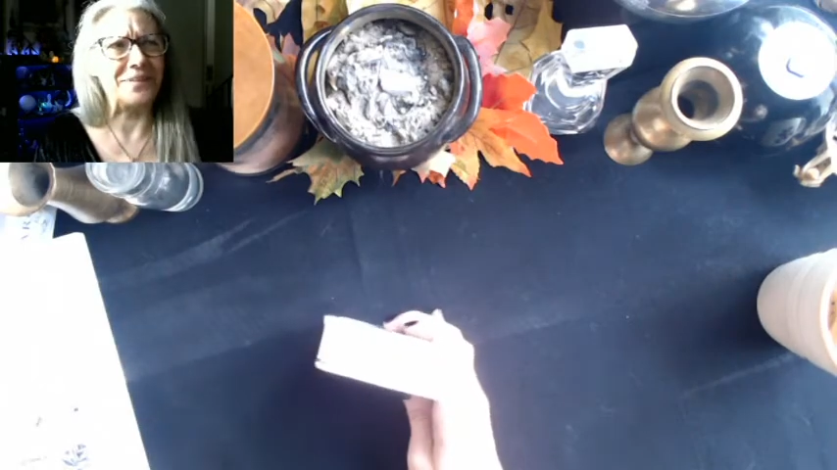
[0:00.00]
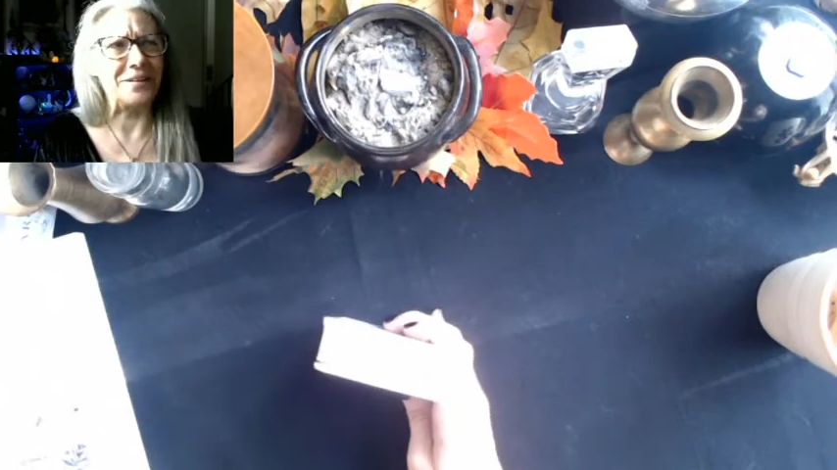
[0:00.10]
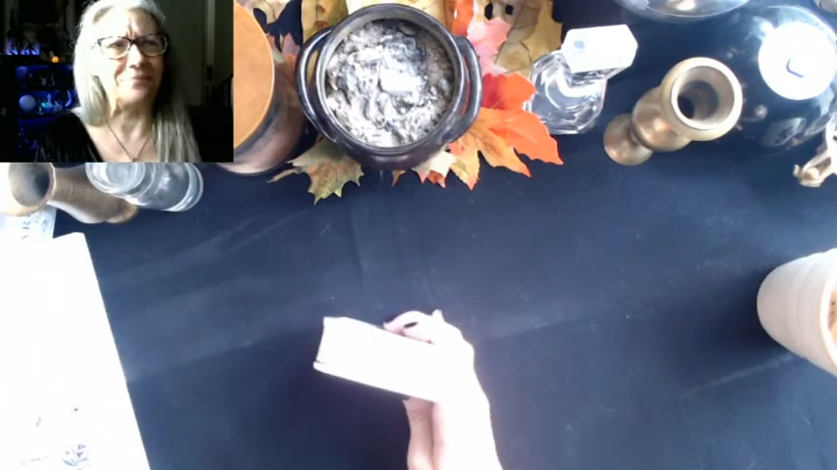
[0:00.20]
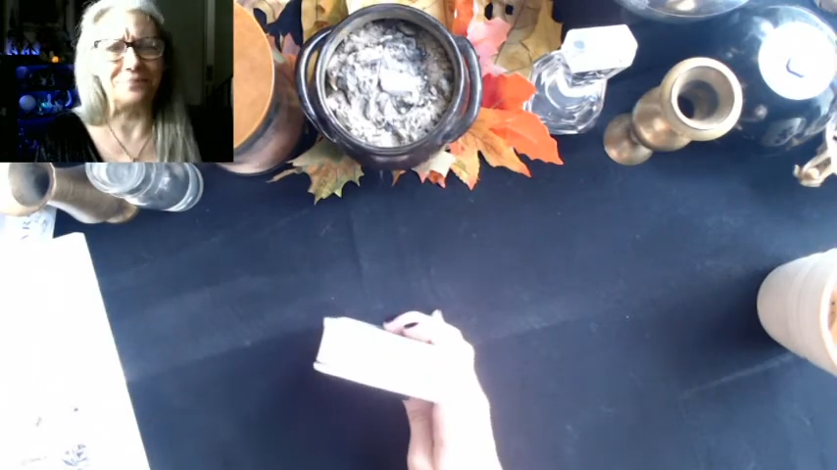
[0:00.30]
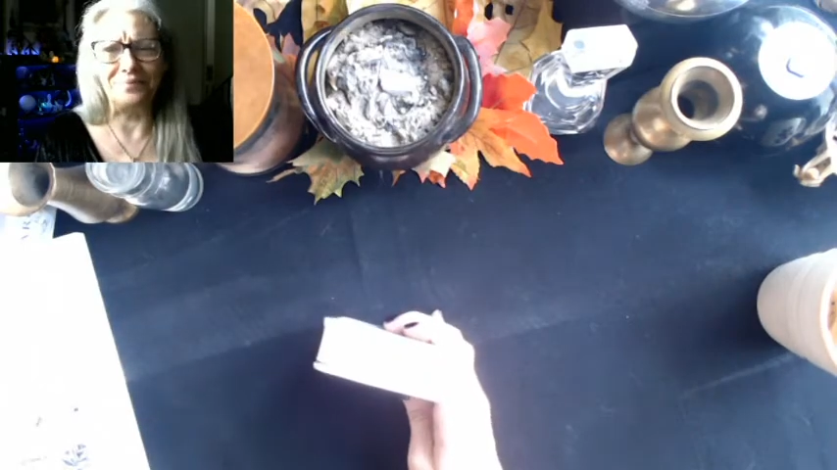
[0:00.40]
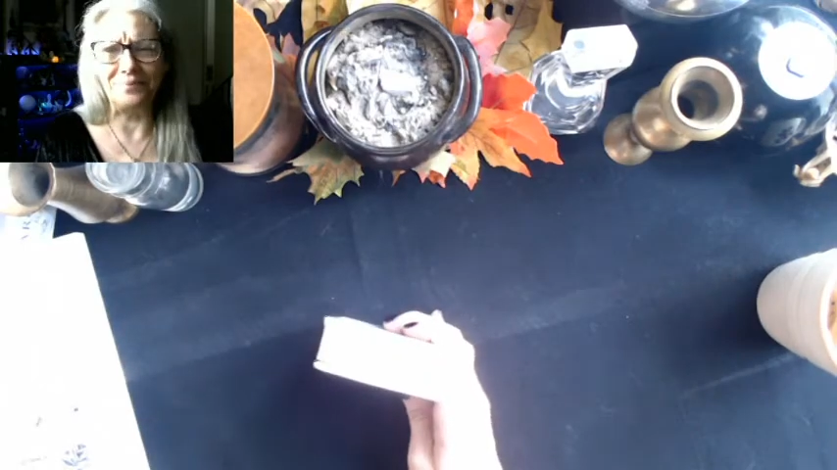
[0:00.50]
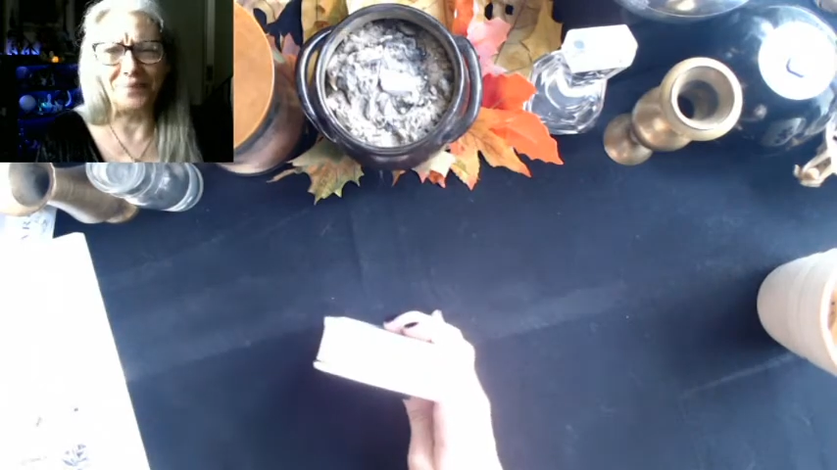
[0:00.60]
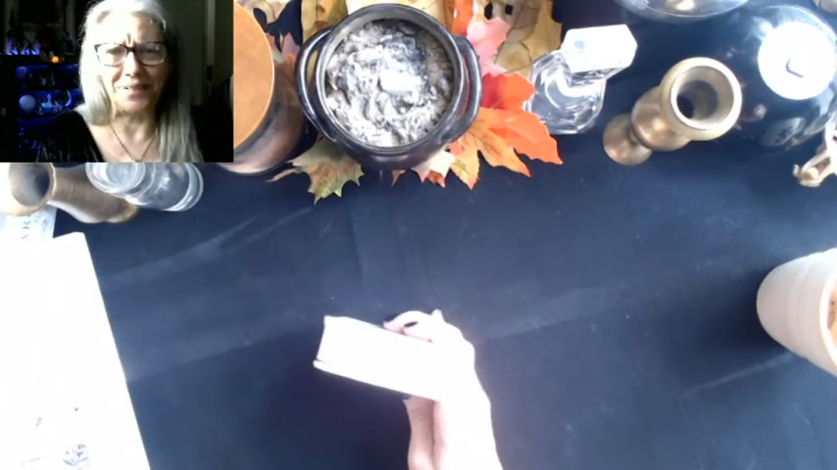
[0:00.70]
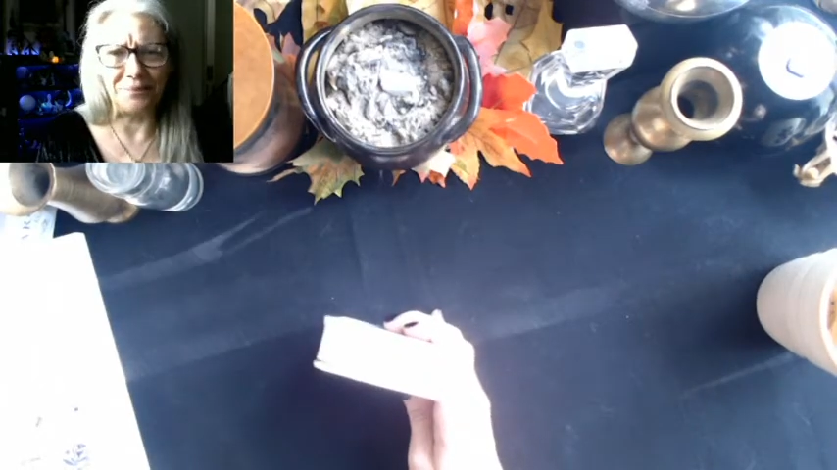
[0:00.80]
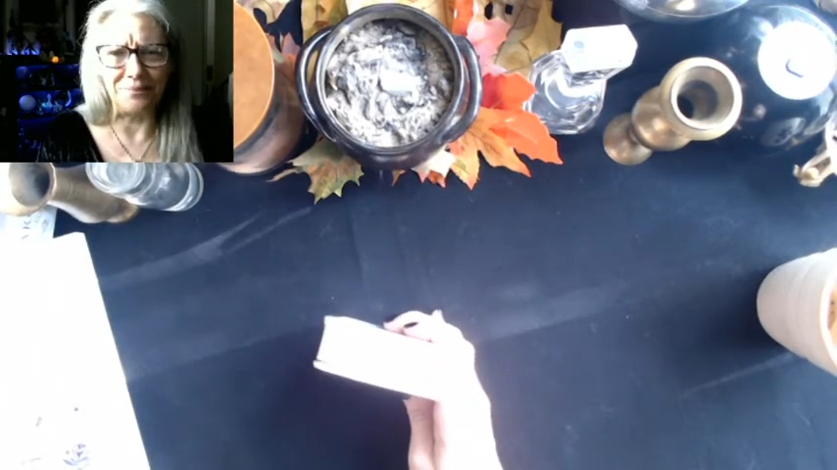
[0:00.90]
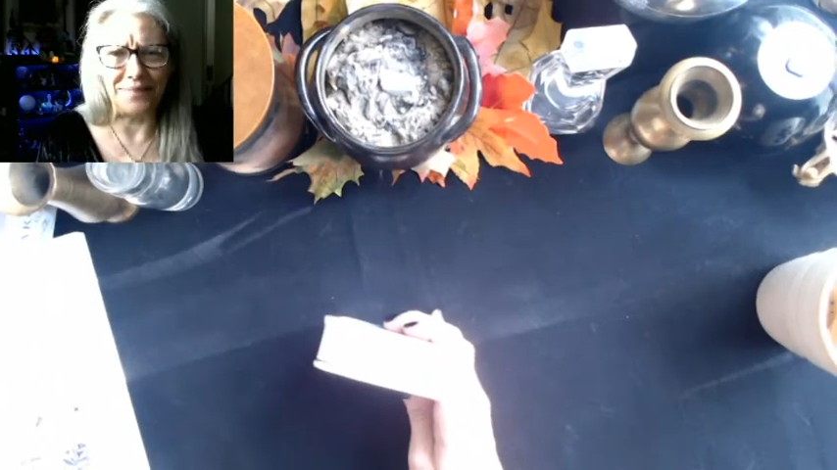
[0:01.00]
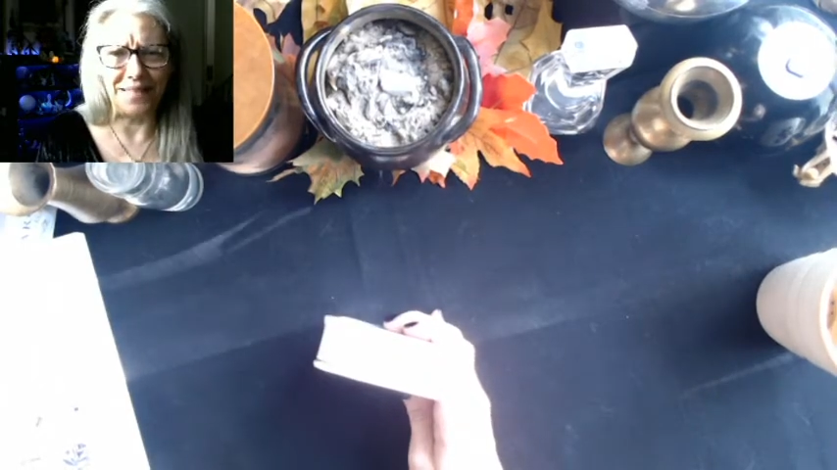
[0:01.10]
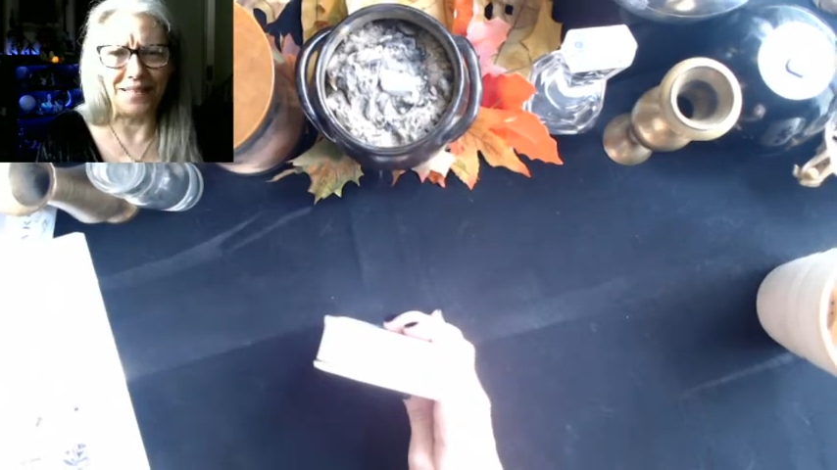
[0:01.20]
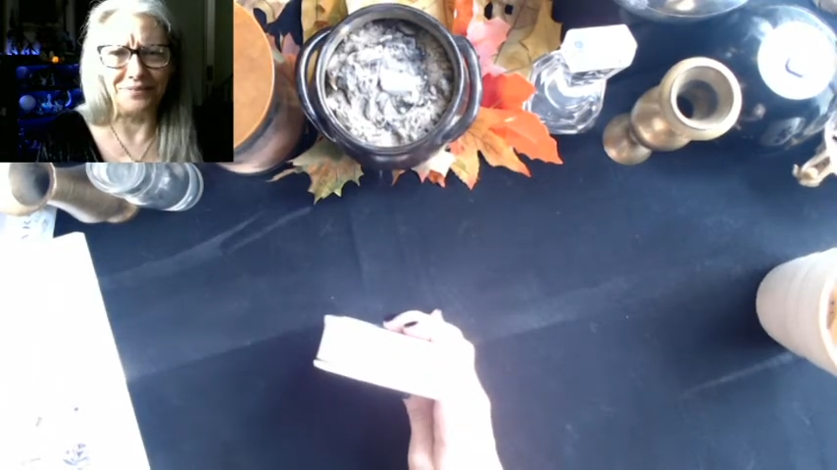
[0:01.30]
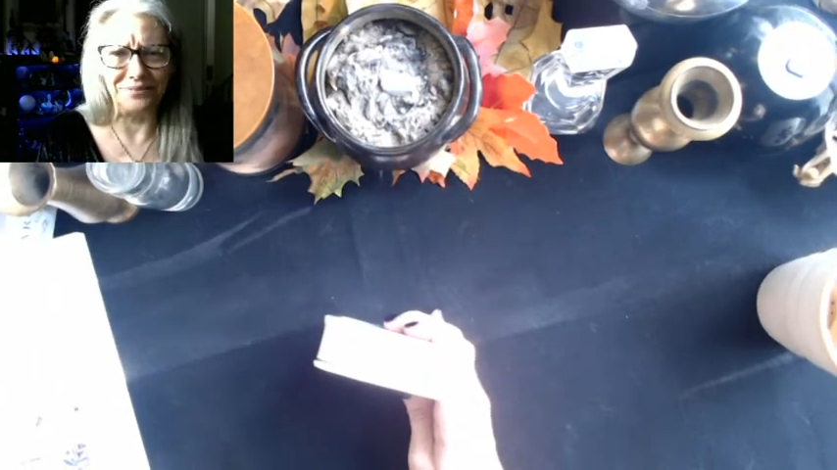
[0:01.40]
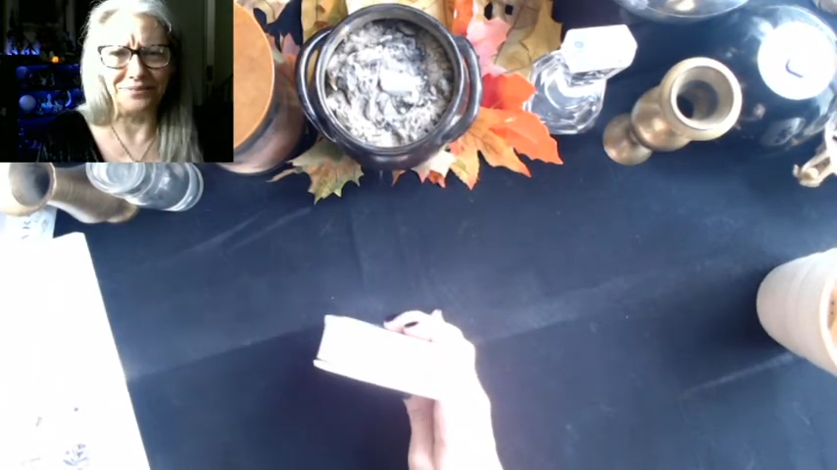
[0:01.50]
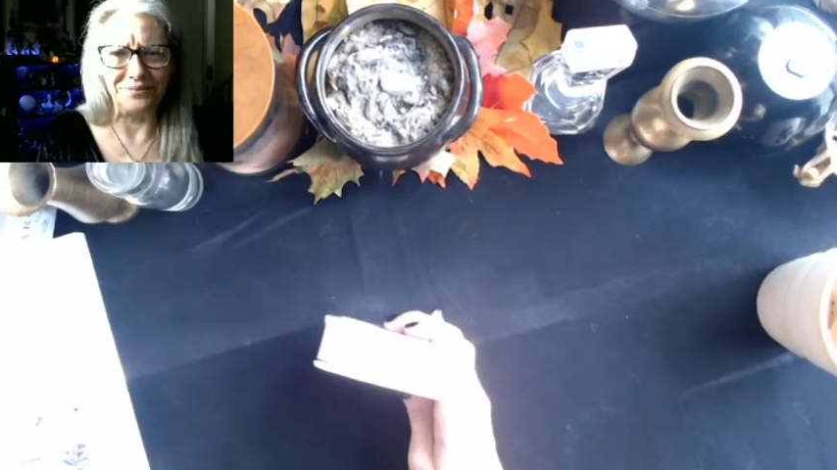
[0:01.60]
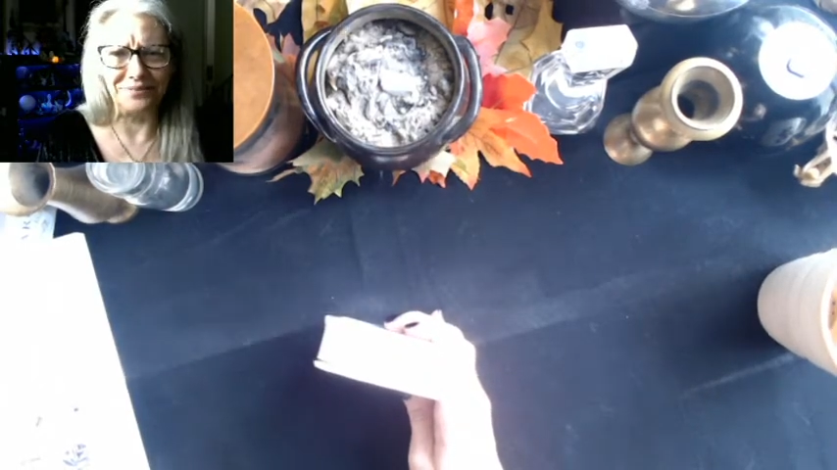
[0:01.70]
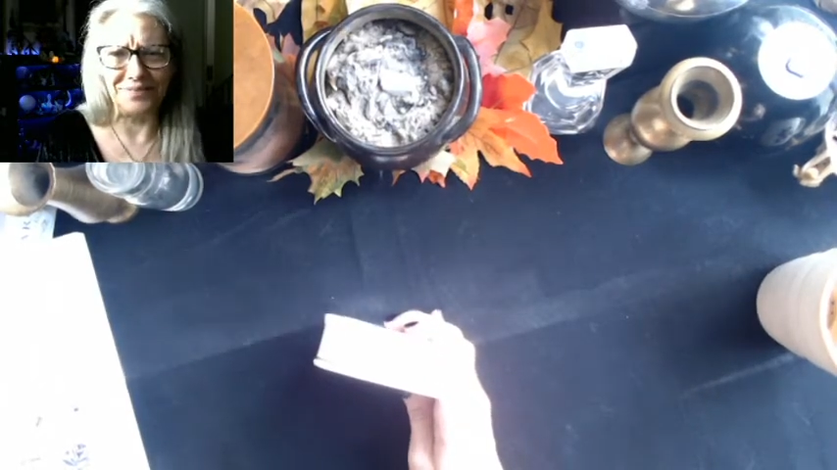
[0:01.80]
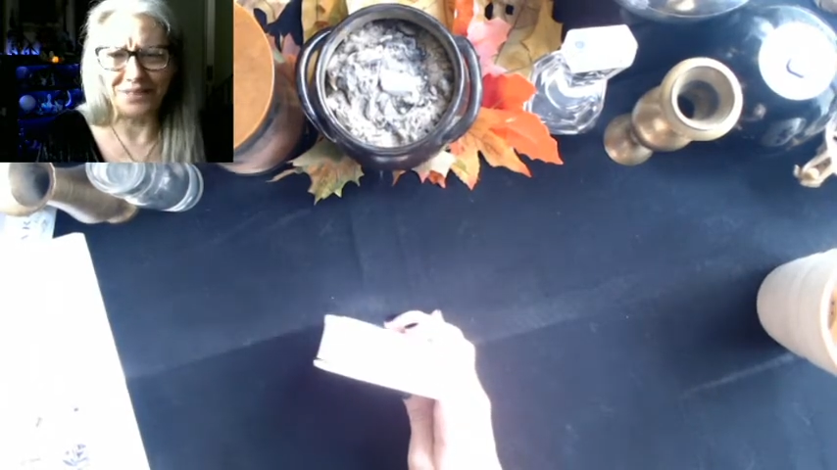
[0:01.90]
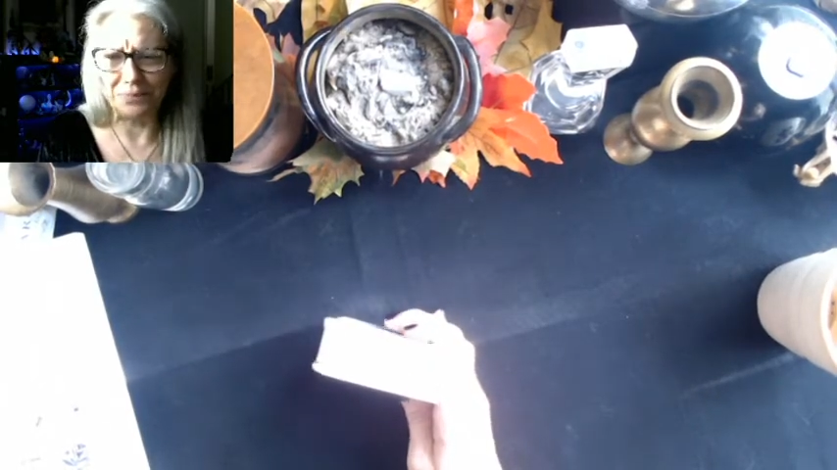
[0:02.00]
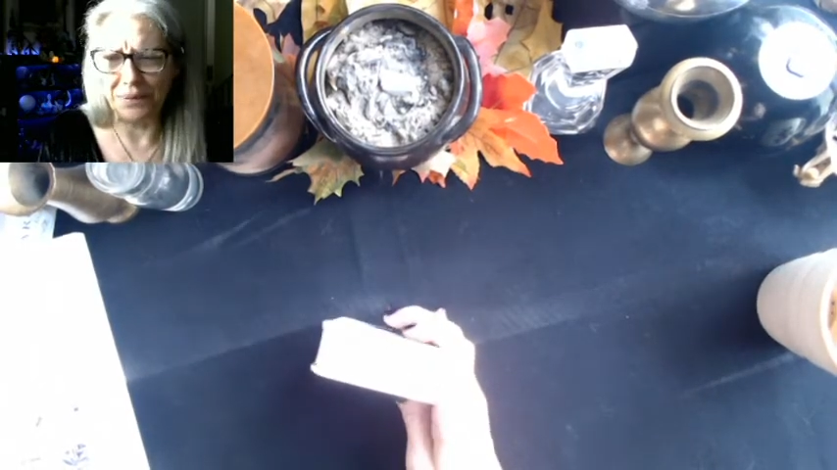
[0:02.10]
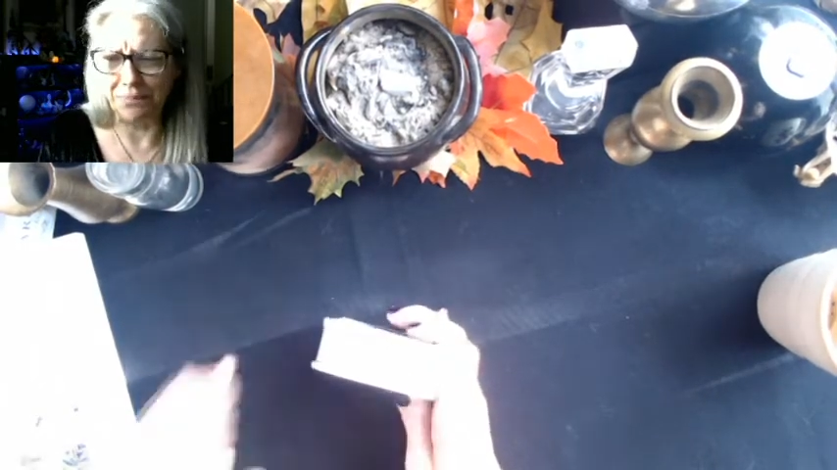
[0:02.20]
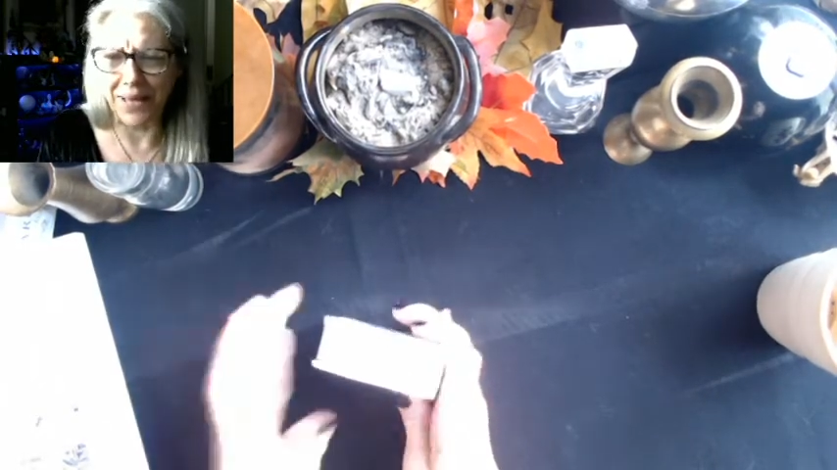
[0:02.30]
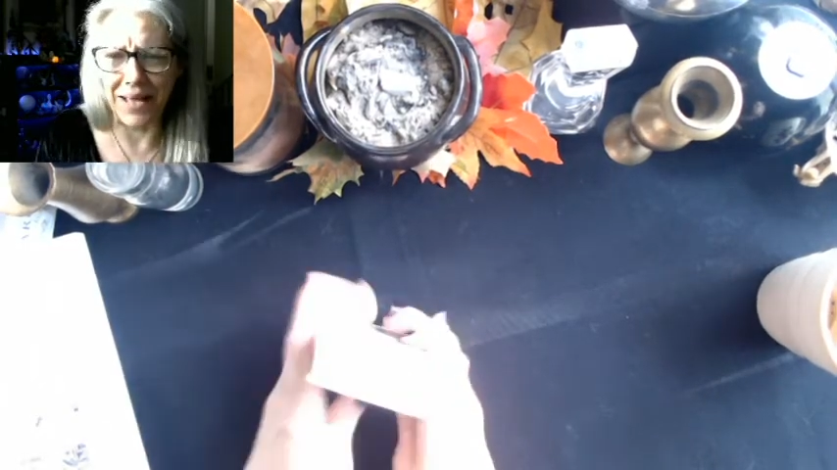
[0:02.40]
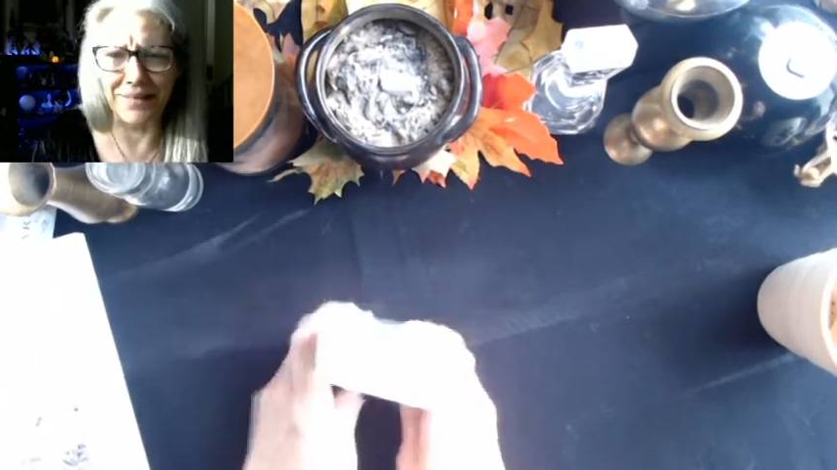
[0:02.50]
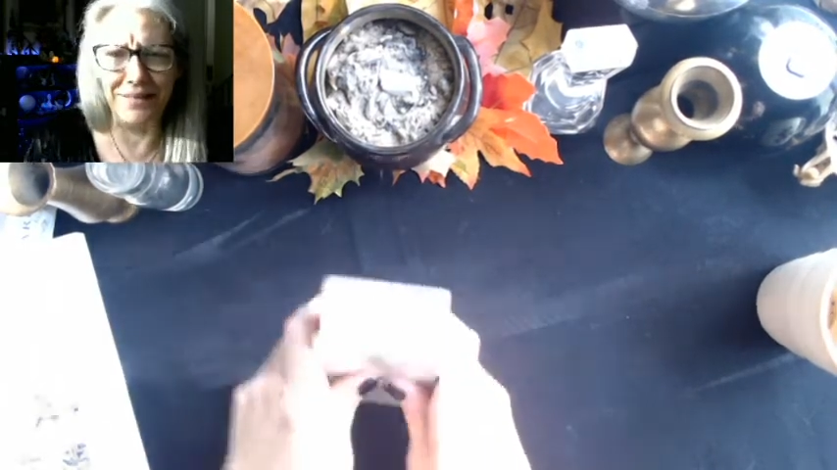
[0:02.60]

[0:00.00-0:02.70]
i'm i'm yeah it's been bad